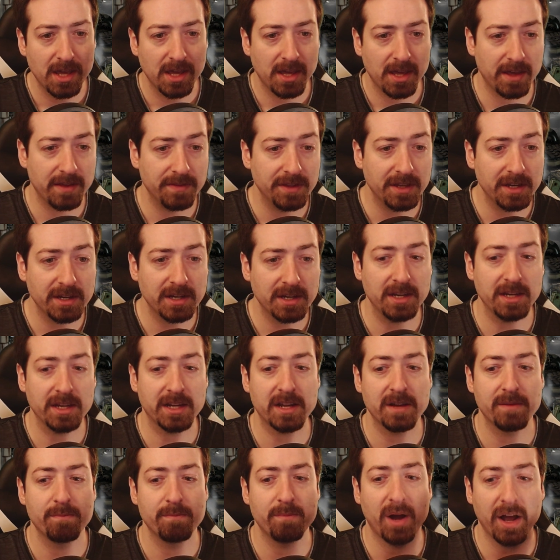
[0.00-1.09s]
And then he
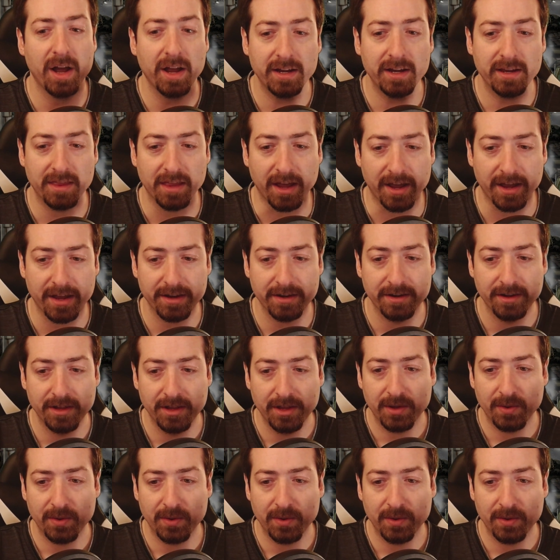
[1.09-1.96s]
combined that